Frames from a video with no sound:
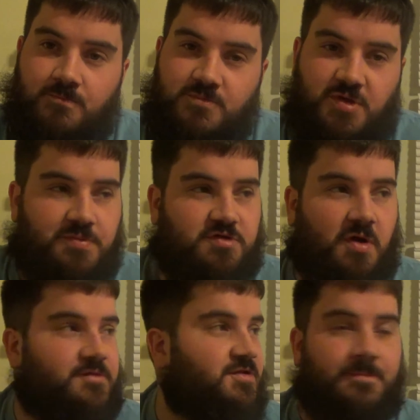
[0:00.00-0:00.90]

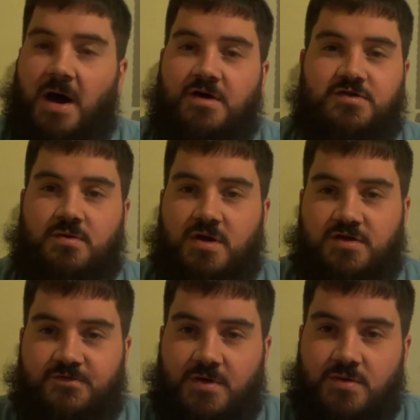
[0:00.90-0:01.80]
subscription box there
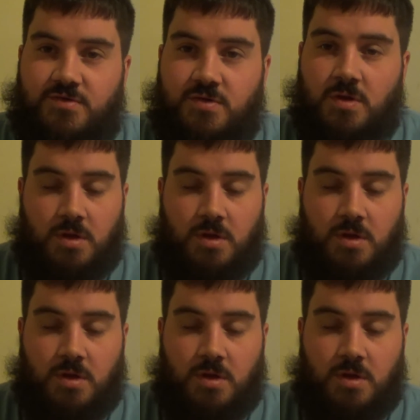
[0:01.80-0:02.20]
is, folks.